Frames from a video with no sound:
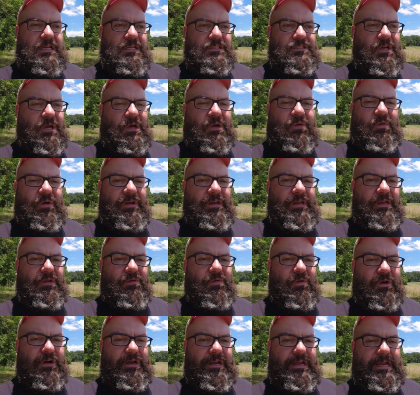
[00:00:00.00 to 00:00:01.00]
So it wasn't
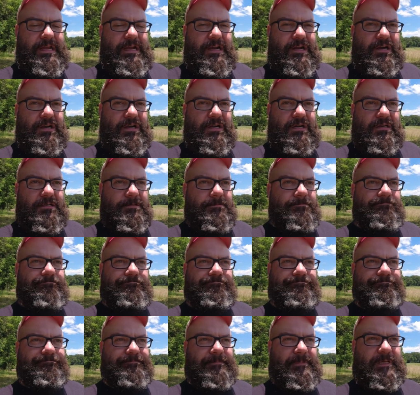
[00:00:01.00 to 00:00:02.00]
anywhere near
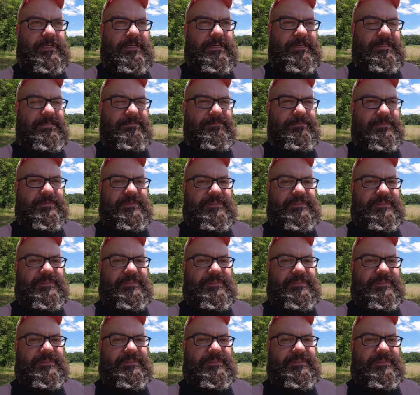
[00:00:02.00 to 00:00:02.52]
the